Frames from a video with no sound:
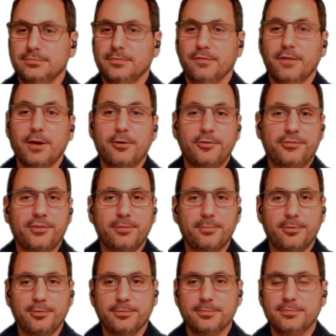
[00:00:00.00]
Very
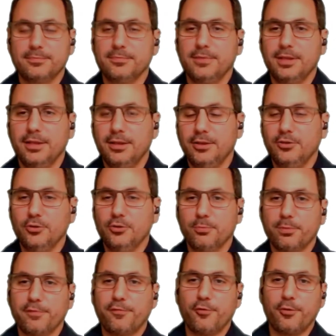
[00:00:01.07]
simple. You
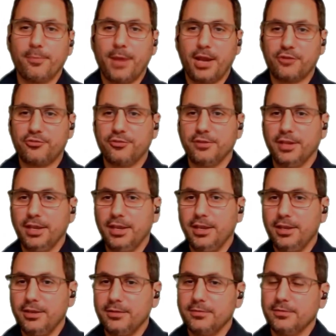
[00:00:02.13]
perform action
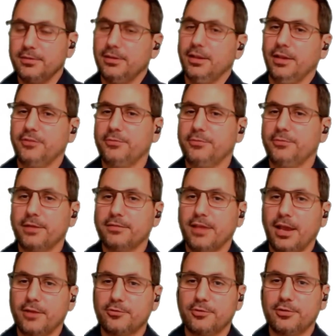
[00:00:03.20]
A, expect
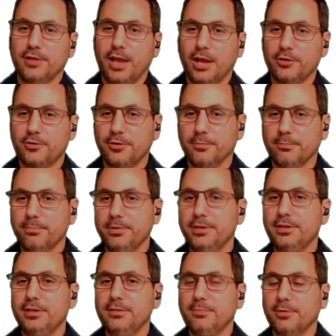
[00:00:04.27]
outcome
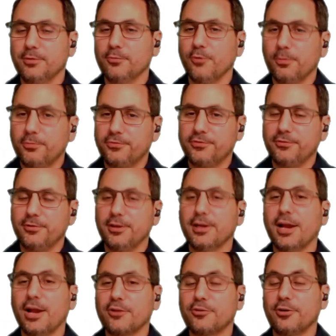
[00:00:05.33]
B, but whoops, you get
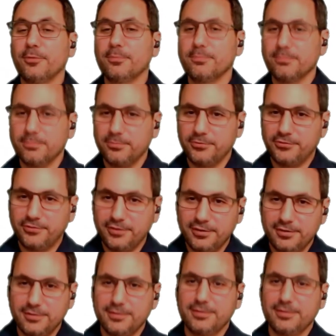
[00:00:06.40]
outcome C.